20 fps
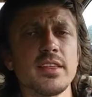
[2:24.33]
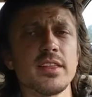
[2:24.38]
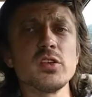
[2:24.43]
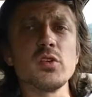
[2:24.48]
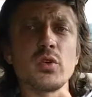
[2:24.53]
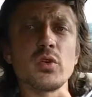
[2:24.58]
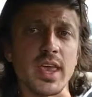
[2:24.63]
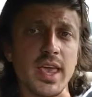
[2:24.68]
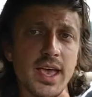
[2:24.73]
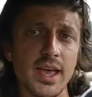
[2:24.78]

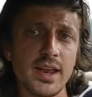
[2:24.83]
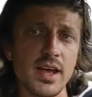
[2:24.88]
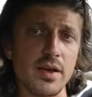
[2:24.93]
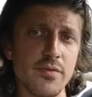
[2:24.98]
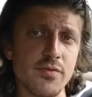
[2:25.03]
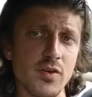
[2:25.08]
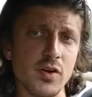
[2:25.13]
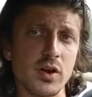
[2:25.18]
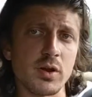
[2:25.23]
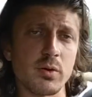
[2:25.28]
You can
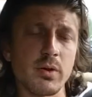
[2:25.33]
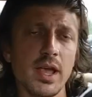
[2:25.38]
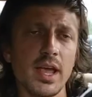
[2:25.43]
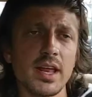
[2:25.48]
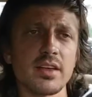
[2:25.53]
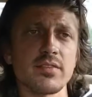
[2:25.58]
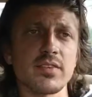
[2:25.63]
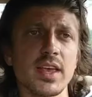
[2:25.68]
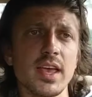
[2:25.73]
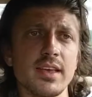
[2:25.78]
offer
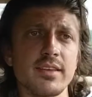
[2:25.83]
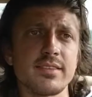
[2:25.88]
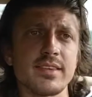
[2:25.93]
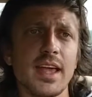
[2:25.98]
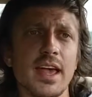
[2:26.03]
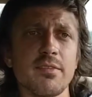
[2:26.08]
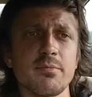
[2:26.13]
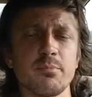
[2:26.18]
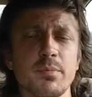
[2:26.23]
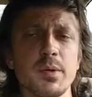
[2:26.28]
creative gigs
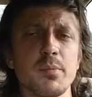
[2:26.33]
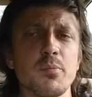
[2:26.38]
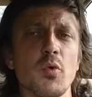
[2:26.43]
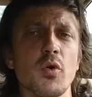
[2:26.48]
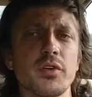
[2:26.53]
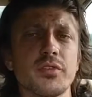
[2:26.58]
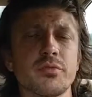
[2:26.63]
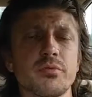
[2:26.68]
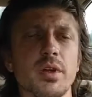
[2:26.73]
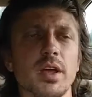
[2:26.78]
and have them be
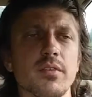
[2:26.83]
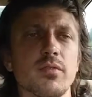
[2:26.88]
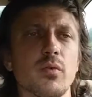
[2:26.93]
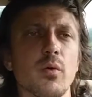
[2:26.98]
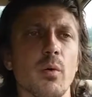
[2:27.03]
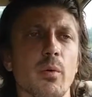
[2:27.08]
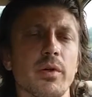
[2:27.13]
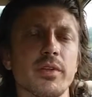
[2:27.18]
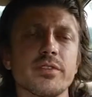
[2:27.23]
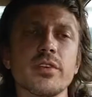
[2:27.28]
more
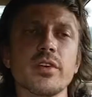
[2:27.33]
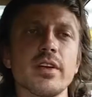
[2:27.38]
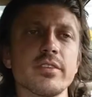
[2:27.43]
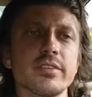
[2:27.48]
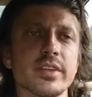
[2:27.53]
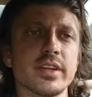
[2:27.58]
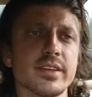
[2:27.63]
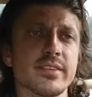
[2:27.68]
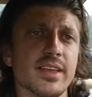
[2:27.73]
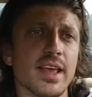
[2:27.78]
straightforward. So
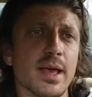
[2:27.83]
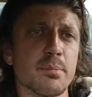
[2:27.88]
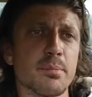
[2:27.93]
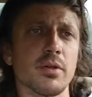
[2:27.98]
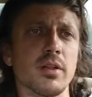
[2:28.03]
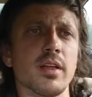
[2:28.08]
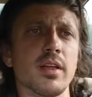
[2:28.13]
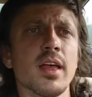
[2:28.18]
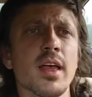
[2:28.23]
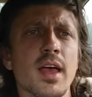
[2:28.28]
here's an
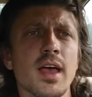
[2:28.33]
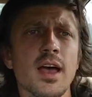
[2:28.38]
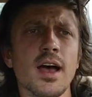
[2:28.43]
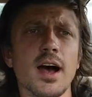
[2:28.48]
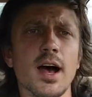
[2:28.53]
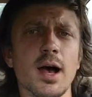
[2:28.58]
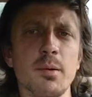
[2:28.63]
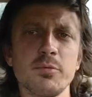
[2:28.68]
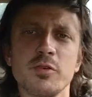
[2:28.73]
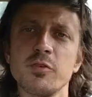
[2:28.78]
example.
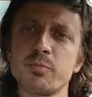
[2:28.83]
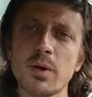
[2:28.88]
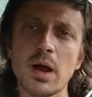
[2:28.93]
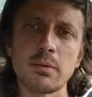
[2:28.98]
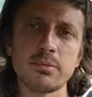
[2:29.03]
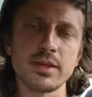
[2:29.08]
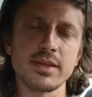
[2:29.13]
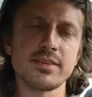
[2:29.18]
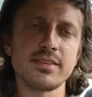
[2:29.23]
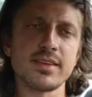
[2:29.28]
You've
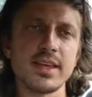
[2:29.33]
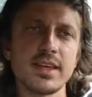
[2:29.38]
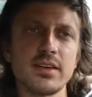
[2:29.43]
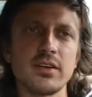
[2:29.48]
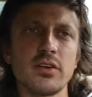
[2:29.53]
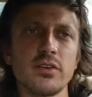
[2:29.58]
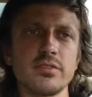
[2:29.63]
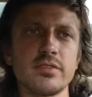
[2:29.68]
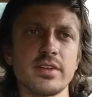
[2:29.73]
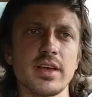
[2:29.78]
probably seen
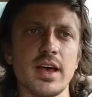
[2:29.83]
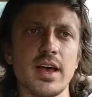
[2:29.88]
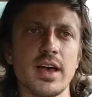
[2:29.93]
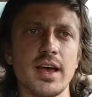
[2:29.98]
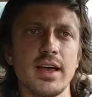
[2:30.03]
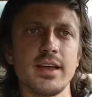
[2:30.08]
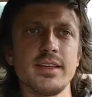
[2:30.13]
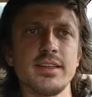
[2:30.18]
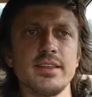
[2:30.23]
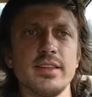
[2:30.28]
those
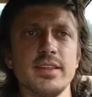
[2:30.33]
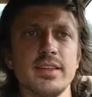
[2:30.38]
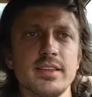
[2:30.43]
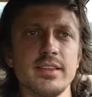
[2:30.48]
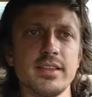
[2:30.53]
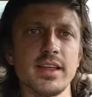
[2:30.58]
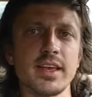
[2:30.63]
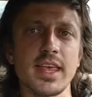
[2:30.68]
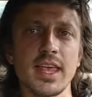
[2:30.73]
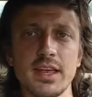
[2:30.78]

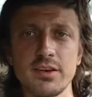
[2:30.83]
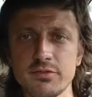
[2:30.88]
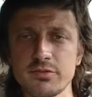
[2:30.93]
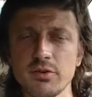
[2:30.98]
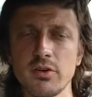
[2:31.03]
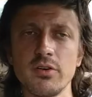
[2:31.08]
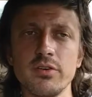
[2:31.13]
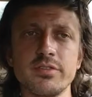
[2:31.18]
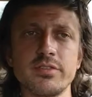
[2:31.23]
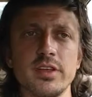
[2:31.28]
like
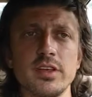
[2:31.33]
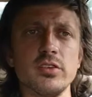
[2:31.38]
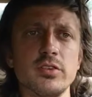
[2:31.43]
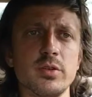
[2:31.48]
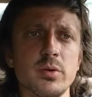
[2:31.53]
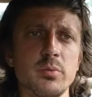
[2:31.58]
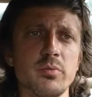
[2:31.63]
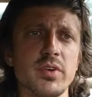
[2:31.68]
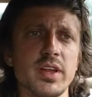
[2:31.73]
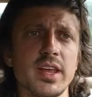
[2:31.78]
intros to
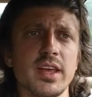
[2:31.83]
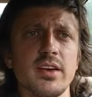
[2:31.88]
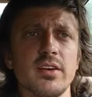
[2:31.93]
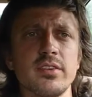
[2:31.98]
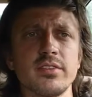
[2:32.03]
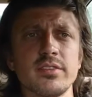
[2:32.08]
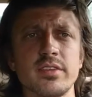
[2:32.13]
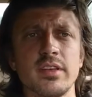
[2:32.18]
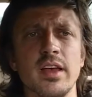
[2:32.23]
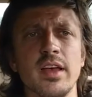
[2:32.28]
YouTube
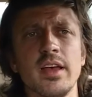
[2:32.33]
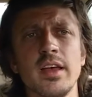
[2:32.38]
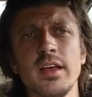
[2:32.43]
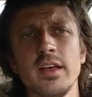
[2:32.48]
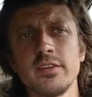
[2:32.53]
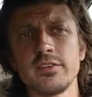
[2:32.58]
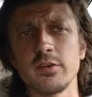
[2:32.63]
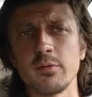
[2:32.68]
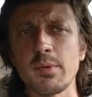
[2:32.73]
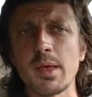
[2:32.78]
videos.
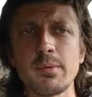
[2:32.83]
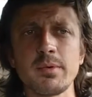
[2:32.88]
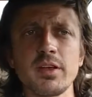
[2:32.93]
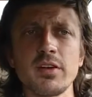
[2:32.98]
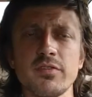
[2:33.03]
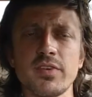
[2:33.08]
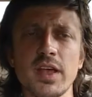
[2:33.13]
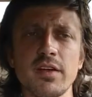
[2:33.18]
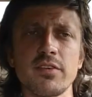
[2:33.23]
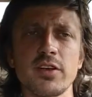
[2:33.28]
So maybe
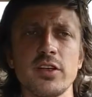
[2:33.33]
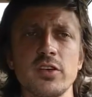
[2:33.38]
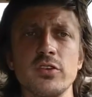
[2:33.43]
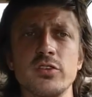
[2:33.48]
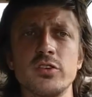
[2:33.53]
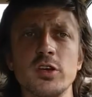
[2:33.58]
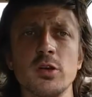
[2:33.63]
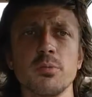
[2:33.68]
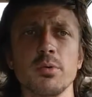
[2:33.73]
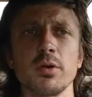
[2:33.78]
your favorite
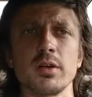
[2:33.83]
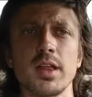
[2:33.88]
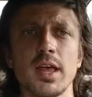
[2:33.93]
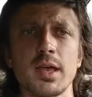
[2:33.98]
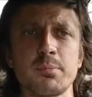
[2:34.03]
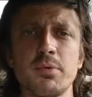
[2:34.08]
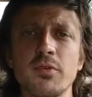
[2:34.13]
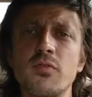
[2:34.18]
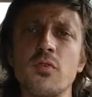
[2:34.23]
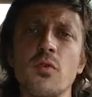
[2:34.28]
YouTuber,
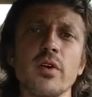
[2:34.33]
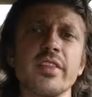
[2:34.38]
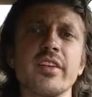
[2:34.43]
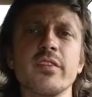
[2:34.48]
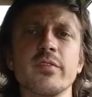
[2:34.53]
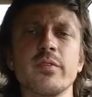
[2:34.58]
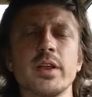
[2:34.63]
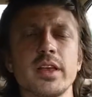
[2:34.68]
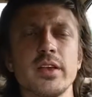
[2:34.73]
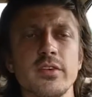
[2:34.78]
like before
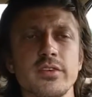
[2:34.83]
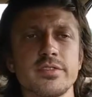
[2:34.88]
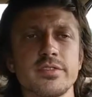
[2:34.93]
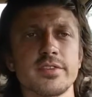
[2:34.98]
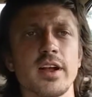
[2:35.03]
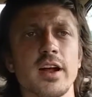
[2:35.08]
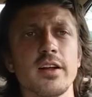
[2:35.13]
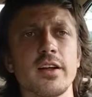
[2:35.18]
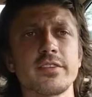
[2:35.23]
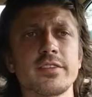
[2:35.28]
their video
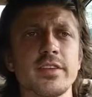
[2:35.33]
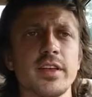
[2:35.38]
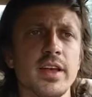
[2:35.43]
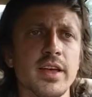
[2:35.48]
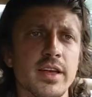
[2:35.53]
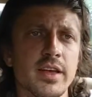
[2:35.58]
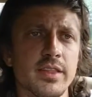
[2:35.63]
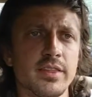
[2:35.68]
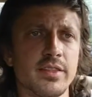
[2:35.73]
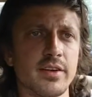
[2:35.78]
starts,
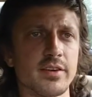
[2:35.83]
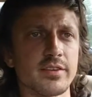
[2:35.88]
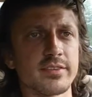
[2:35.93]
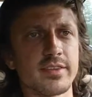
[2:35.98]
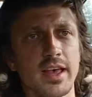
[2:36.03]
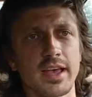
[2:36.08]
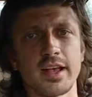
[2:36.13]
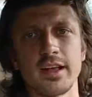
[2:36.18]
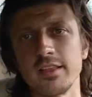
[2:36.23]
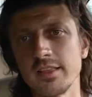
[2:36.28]

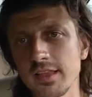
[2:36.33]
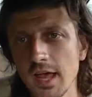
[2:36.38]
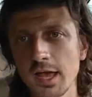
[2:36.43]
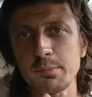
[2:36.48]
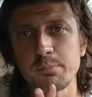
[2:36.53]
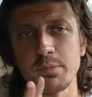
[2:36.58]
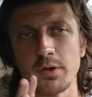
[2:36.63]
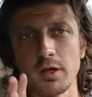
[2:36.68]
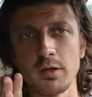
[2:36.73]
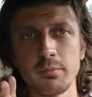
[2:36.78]
there's like a
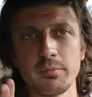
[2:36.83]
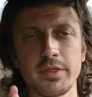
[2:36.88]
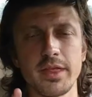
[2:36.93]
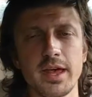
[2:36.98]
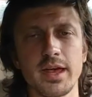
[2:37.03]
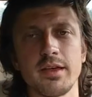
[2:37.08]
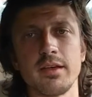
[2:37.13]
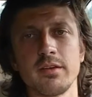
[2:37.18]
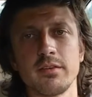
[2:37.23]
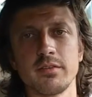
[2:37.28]
light bulb
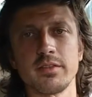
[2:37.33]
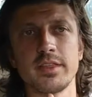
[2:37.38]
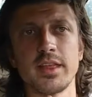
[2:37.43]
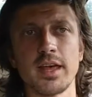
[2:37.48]
that